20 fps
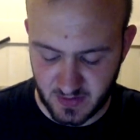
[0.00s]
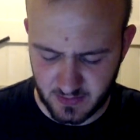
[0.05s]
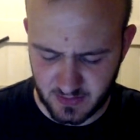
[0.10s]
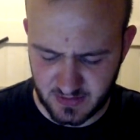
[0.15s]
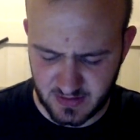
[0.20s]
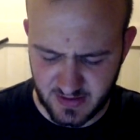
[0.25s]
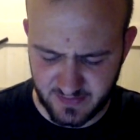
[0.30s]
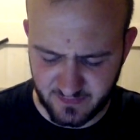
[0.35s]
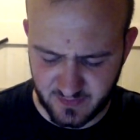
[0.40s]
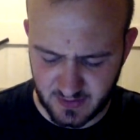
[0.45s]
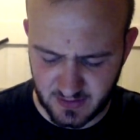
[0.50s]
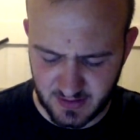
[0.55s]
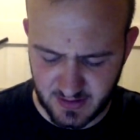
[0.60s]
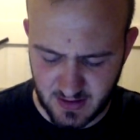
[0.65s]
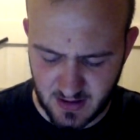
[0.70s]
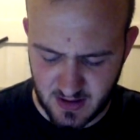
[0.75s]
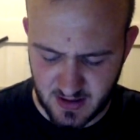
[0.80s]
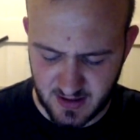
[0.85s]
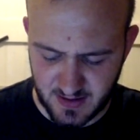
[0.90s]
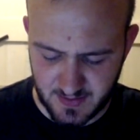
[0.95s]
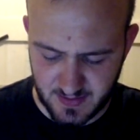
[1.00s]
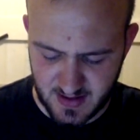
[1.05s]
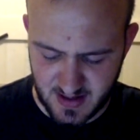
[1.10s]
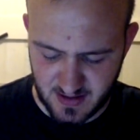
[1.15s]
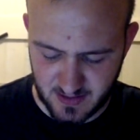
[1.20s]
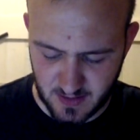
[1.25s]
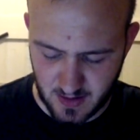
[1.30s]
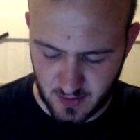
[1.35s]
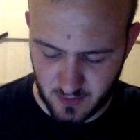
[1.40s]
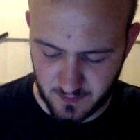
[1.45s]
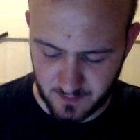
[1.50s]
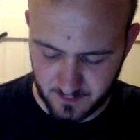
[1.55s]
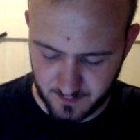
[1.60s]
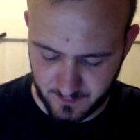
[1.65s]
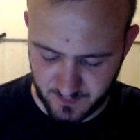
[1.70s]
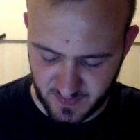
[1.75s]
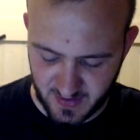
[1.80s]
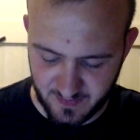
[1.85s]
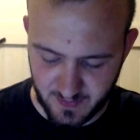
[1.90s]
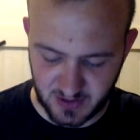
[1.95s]
No, you're definitely higher than that, though.
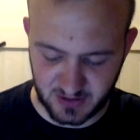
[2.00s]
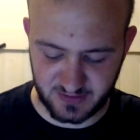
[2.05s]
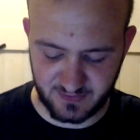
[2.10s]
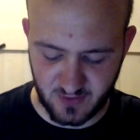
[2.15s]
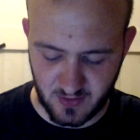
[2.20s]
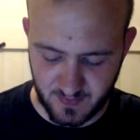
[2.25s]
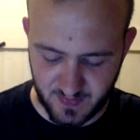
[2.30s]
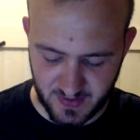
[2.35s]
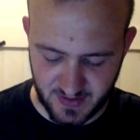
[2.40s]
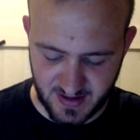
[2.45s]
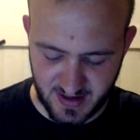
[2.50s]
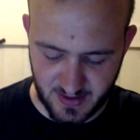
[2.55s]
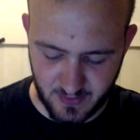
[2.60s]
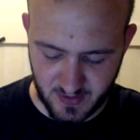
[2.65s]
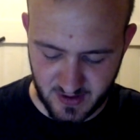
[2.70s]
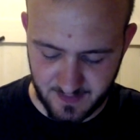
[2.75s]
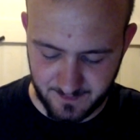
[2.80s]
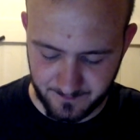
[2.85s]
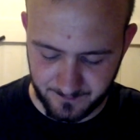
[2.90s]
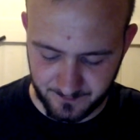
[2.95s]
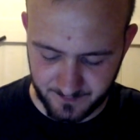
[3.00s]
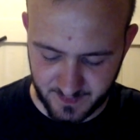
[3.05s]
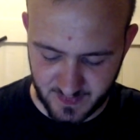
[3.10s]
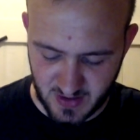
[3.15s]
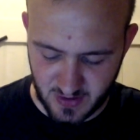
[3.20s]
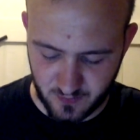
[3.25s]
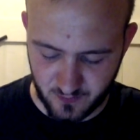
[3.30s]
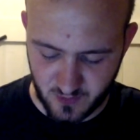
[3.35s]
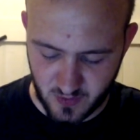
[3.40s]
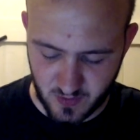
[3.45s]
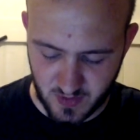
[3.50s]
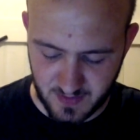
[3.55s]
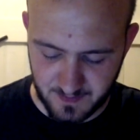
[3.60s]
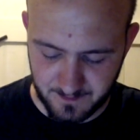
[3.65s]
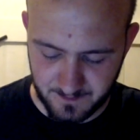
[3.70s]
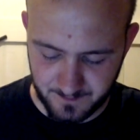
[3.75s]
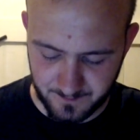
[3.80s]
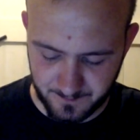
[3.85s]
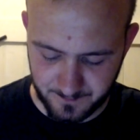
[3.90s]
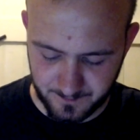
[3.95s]
I must have gone, but there you are. No, wrong
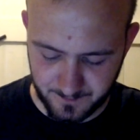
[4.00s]
one.